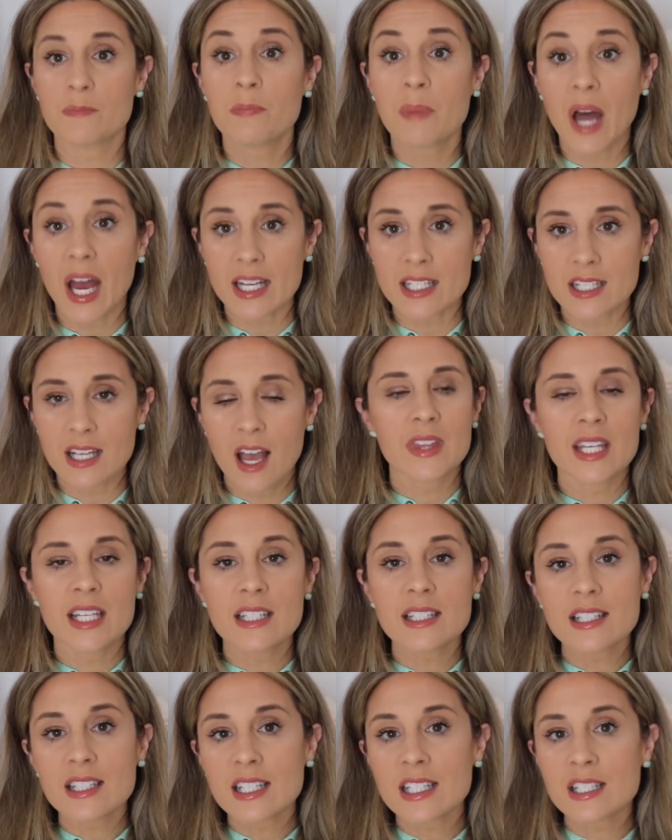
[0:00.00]
But
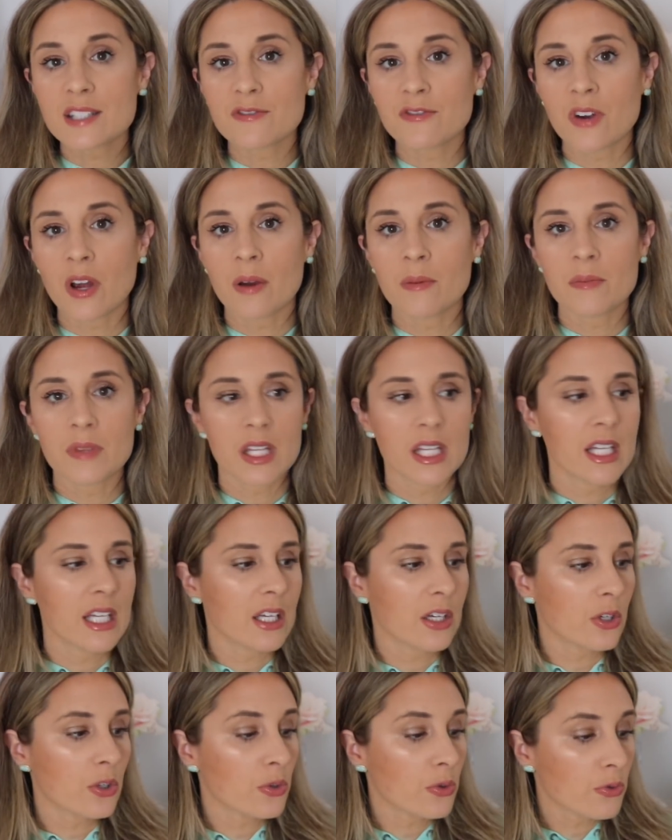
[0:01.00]
this is from
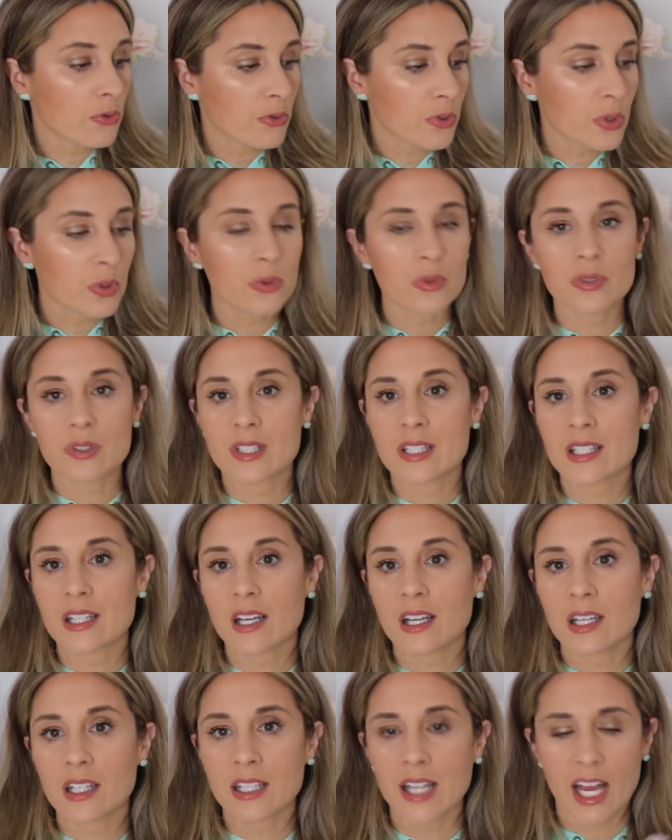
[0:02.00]
the Cruise
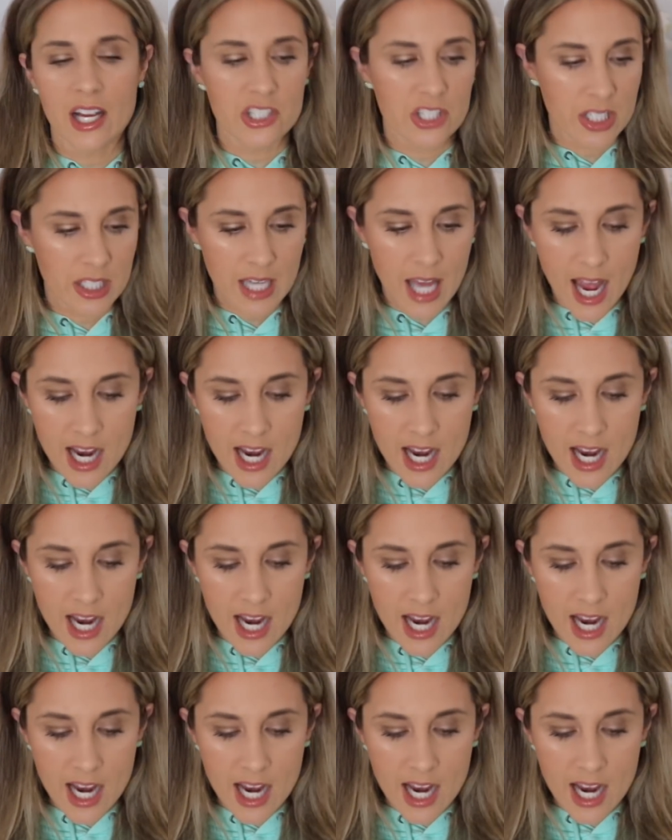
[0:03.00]
collection.